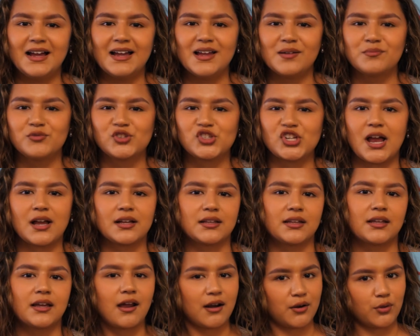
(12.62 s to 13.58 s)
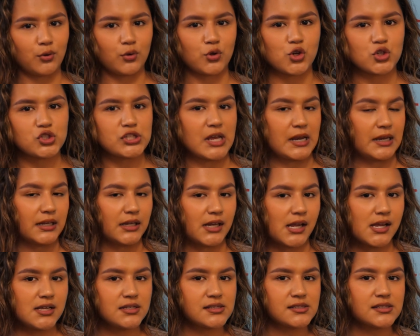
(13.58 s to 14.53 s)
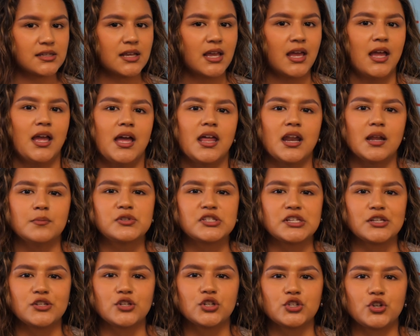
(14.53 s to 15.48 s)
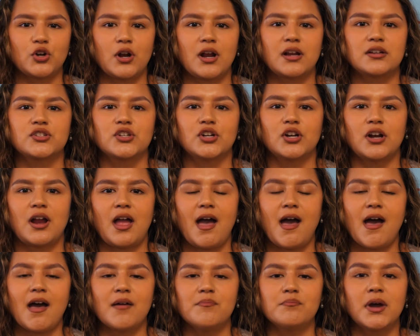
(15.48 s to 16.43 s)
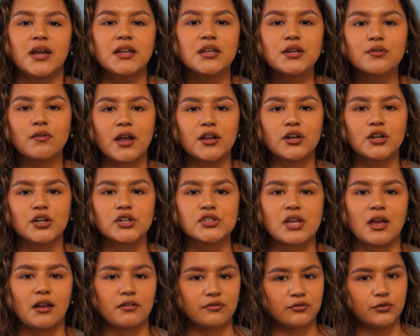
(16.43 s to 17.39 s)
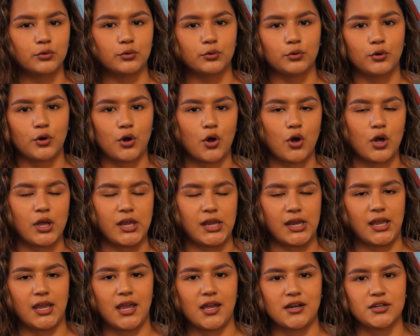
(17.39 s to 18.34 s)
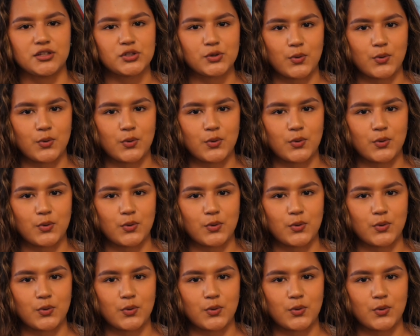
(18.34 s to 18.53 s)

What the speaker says: Hi, I'm Jacqueline Garduño Salinas, and I'm Senior Director at Mighty Writers El Futuro in Kennett